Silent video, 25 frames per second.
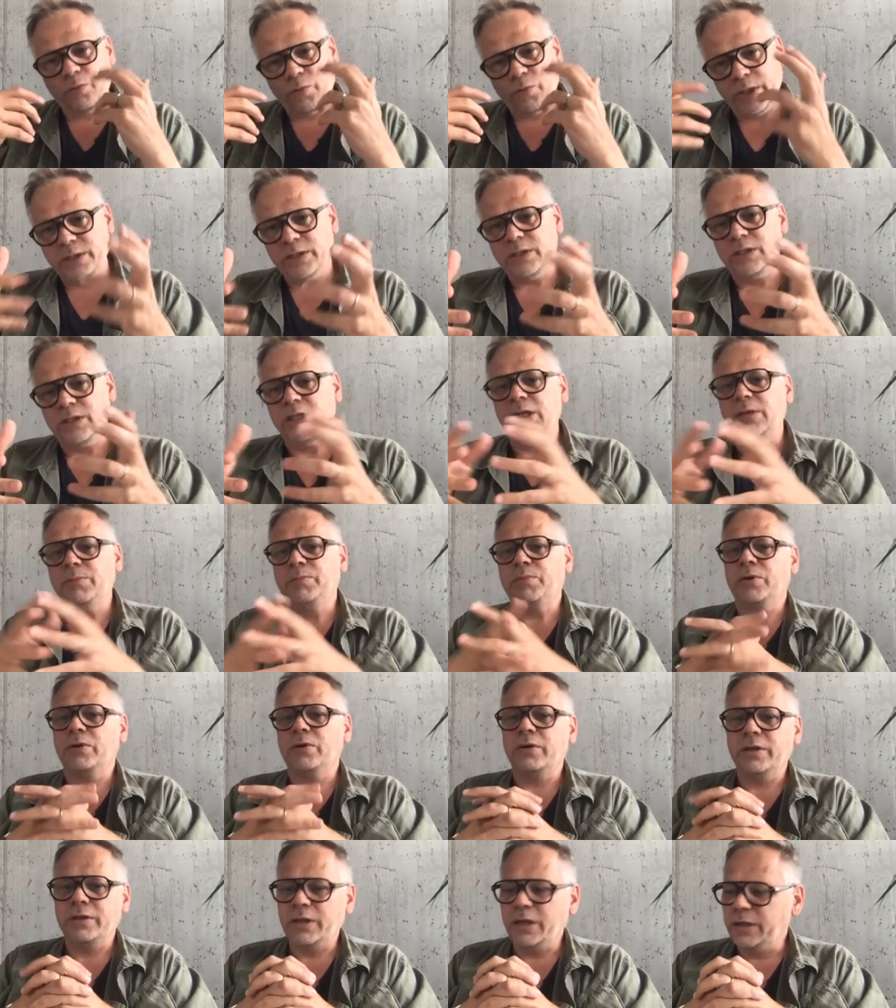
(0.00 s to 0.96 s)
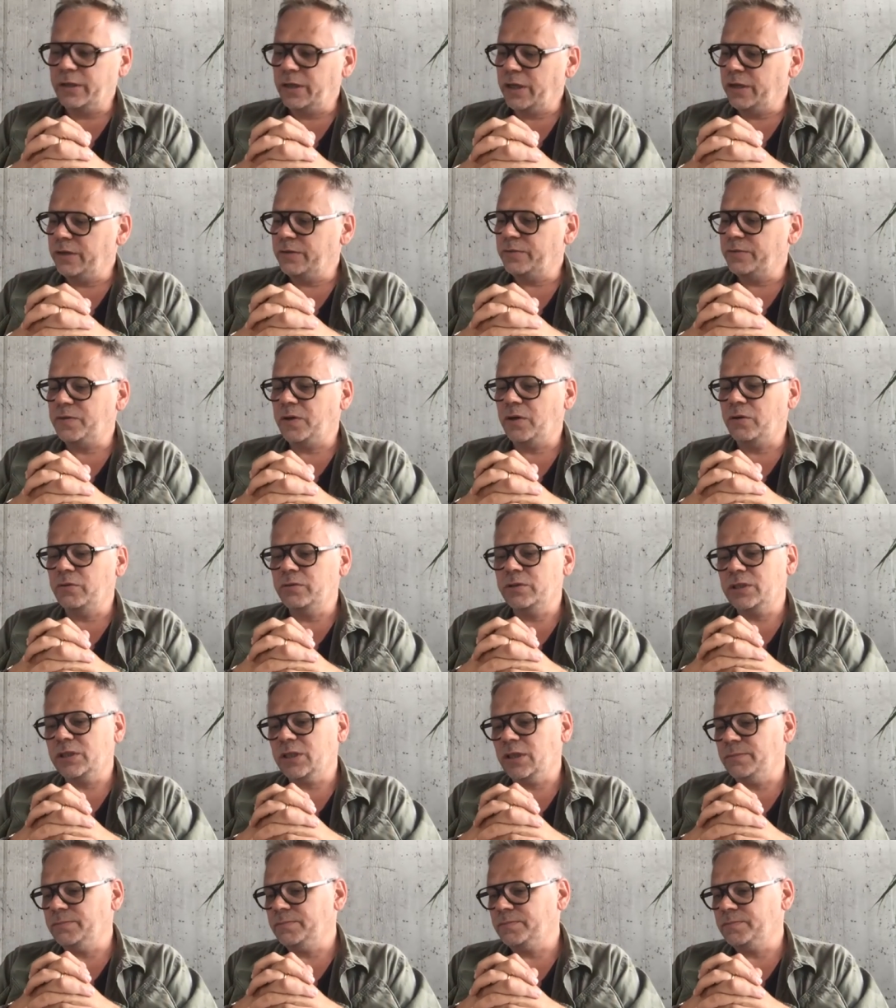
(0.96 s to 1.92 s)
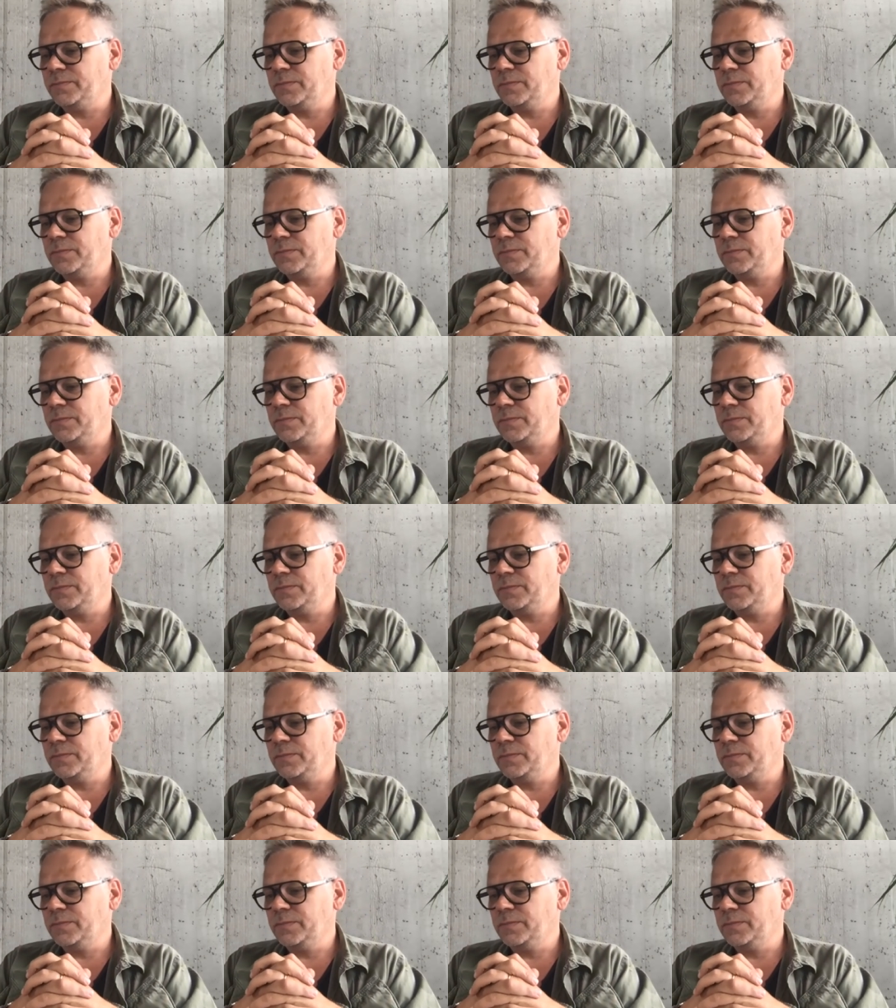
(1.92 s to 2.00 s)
went deeper and, and, and found yeah. some.